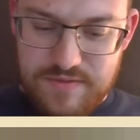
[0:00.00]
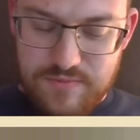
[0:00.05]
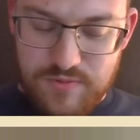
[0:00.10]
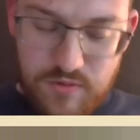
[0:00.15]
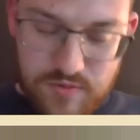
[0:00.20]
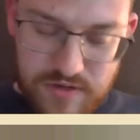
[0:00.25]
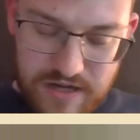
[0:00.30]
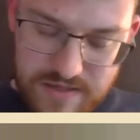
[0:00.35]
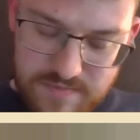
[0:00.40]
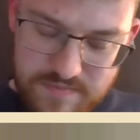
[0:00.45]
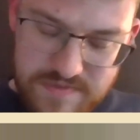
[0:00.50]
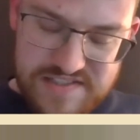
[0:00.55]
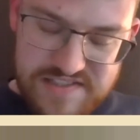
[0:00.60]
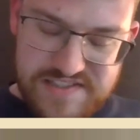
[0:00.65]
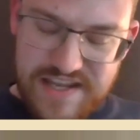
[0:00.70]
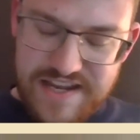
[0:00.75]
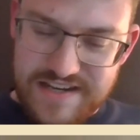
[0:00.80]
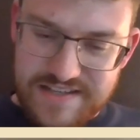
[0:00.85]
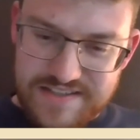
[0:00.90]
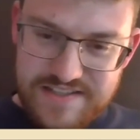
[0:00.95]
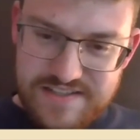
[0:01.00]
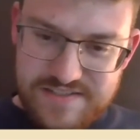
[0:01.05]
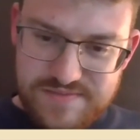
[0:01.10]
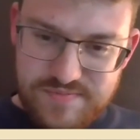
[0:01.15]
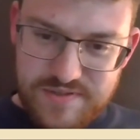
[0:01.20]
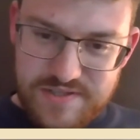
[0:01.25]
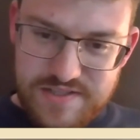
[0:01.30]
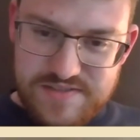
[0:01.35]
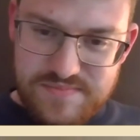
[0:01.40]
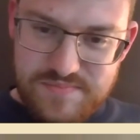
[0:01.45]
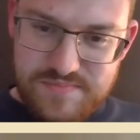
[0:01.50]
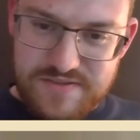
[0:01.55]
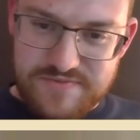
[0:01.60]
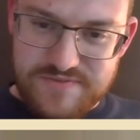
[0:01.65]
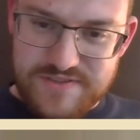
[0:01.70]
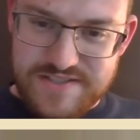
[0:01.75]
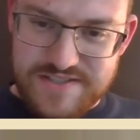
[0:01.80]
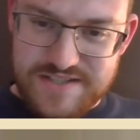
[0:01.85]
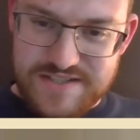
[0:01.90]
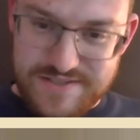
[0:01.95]
won't like me saying this, but he's a bit
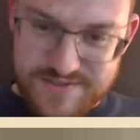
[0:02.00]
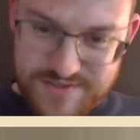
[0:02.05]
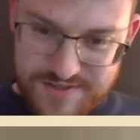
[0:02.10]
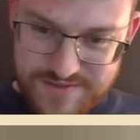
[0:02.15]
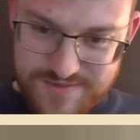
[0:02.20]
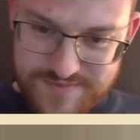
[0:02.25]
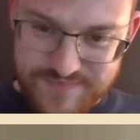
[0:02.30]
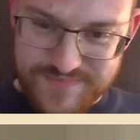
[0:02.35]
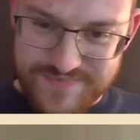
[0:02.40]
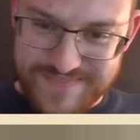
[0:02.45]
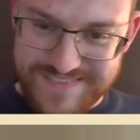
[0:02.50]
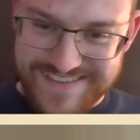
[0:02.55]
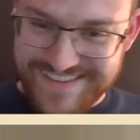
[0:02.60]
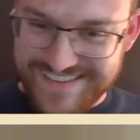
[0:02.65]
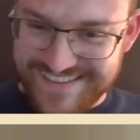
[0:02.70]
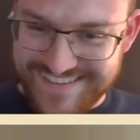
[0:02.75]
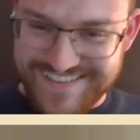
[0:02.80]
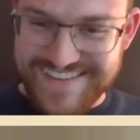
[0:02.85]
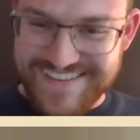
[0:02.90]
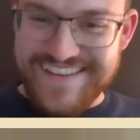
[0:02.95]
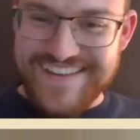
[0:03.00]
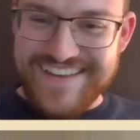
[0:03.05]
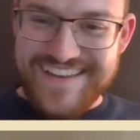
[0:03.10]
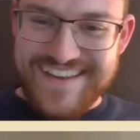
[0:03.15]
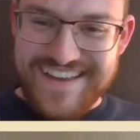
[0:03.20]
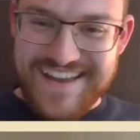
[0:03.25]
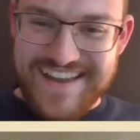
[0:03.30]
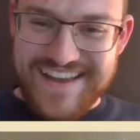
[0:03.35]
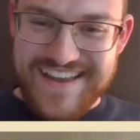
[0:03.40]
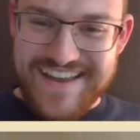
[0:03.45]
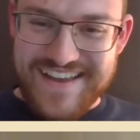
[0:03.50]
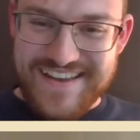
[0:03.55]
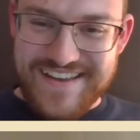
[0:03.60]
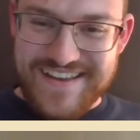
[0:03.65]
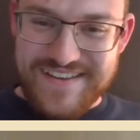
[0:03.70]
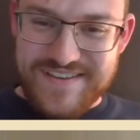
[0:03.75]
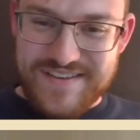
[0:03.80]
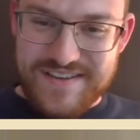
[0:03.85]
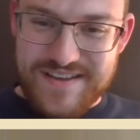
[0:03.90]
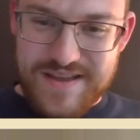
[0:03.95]
of a teacher,
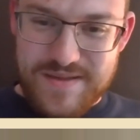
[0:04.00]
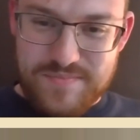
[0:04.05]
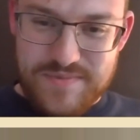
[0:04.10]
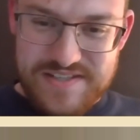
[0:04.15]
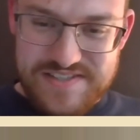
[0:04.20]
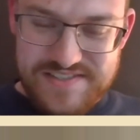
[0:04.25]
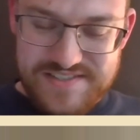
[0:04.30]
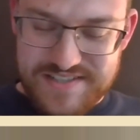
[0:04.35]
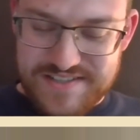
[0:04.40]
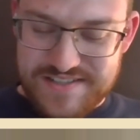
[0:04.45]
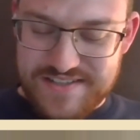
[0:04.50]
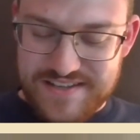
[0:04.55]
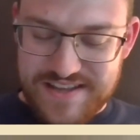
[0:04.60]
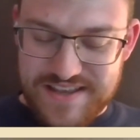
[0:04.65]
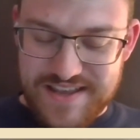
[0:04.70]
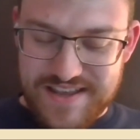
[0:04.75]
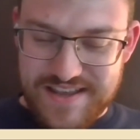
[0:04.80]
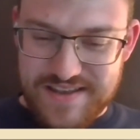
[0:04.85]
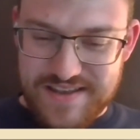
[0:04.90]
a mystic